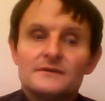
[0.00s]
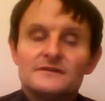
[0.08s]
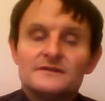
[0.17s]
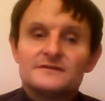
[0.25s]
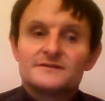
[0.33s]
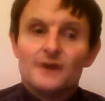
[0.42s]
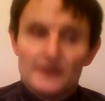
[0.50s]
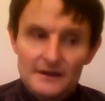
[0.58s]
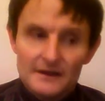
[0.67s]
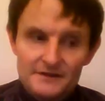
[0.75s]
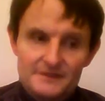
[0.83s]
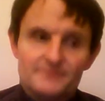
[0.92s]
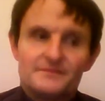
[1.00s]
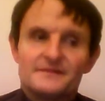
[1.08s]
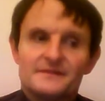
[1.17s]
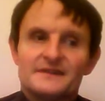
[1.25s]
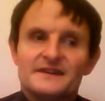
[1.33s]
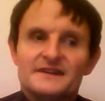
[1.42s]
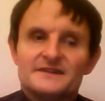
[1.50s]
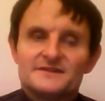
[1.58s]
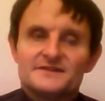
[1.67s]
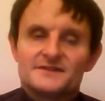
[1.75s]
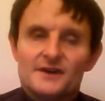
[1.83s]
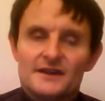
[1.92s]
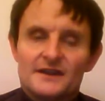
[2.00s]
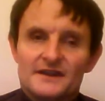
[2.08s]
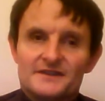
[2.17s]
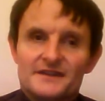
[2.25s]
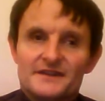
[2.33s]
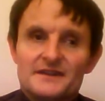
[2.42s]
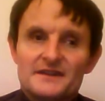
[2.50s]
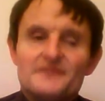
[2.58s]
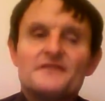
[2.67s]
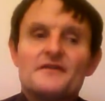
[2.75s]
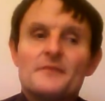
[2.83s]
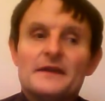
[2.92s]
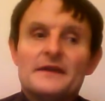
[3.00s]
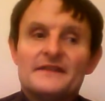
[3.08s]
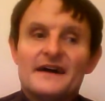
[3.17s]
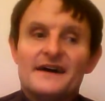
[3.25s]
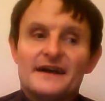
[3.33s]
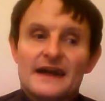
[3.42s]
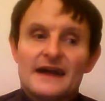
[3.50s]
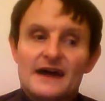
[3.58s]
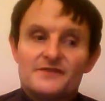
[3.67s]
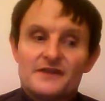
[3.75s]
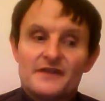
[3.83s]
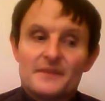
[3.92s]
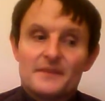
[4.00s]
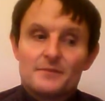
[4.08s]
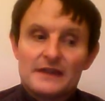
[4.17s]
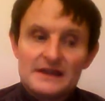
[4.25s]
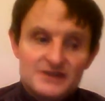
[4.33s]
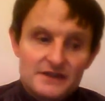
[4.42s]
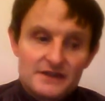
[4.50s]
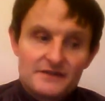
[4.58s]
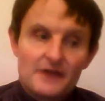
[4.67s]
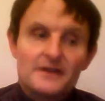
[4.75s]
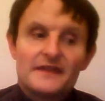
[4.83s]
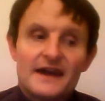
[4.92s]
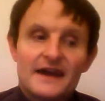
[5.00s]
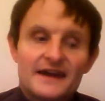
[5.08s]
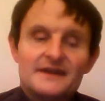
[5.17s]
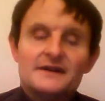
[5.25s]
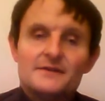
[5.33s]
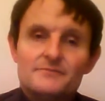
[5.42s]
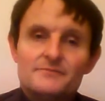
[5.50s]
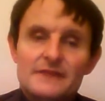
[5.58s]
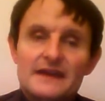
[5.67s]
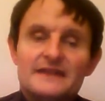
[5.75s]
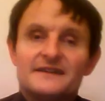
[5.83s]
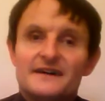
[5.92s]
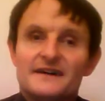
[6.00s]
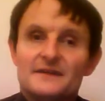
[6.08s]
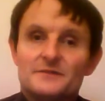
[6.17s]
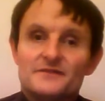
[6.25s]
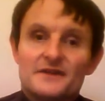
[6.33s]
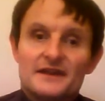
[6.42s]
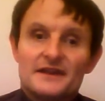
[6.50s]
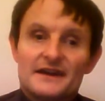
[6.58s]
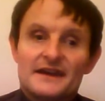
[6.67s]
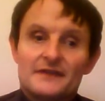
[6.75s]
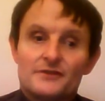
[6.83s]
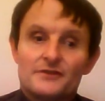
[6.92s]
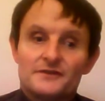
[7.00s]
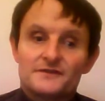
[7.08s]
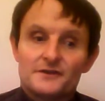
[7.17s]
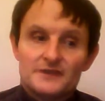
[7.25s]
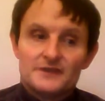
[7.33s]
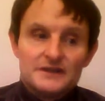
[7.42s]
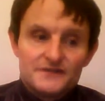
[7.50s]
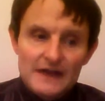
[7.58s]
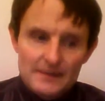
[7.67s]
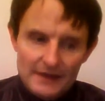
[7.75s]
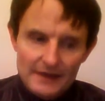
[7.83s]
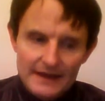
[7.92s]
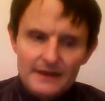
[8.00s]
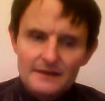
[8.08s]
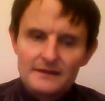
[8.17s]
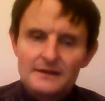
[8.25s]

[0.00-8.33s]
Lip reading: Scotland. Scotland. I don't know if you've ever been there. I have. I've had the pleasure of going there many times. I'm very lucky. I've got Scottish family,